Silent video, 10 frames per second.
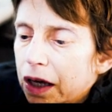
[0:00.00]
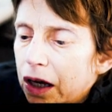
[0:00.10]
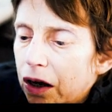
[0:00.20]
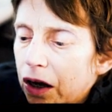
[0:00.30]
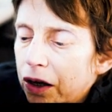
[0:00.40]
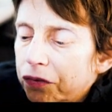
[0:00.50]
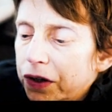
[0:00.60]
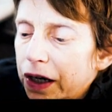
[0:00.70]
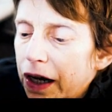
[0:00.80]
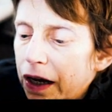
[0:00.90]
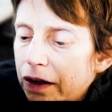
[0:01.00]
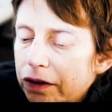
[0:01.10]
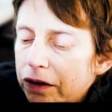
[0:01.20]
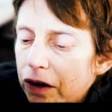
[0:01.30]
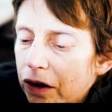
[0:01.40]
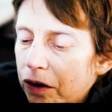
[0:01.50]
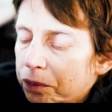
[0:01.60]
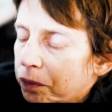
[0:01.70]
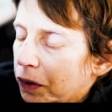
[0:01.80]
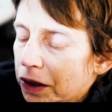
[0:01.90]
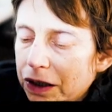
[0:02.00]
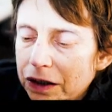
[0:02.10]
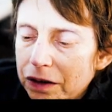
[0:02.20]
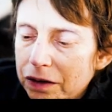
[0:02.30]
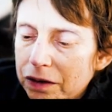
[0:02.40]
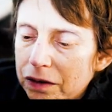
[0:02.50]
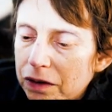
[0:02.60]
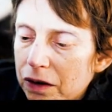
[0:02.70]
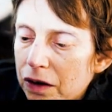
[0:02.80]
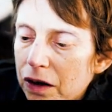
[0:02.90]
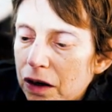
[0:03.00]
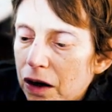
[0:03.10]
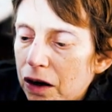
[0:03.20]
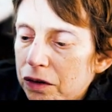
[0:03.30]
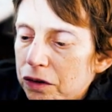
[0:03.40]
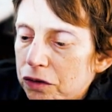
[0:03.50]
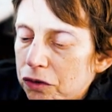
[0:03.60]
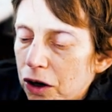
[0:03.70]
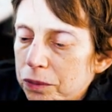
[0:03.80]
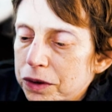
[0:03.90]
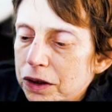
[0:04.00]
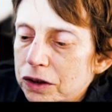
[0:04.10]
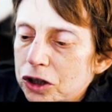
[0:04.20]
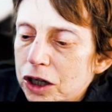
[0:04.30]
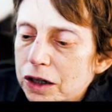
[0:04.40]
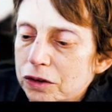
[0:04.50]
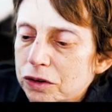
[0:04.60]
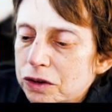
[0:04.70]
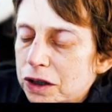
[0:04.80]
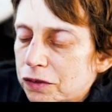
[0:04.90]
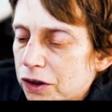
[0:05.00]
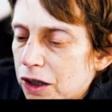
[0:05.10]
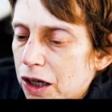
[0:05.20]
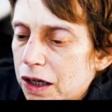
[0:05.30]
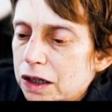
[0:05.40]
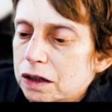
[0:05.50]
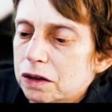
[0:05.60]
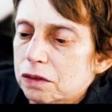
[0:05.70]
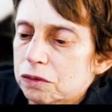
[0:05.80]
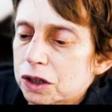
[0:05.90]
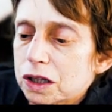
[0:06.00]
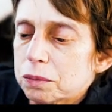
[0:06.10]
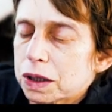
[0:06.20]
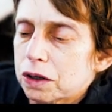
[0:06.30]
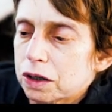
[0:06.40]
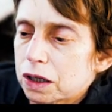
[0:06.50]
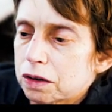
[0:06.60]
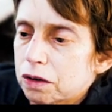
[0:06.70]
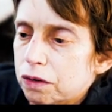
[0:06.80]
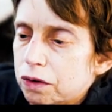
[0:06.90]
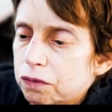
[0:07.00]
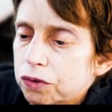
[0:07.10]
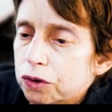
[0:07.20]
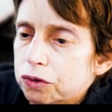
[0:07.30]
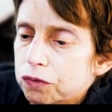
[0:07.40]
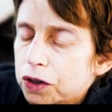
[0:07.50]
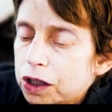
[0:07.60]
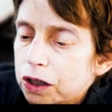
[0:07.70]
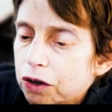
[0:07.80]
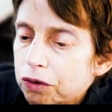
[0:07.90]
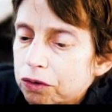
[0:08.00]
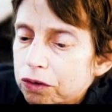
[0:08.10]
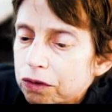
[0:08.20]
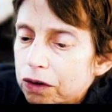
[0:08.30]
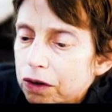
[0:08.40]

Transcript: If it has, please subscribe to the channel, give a like, ring the bell to get the future videos,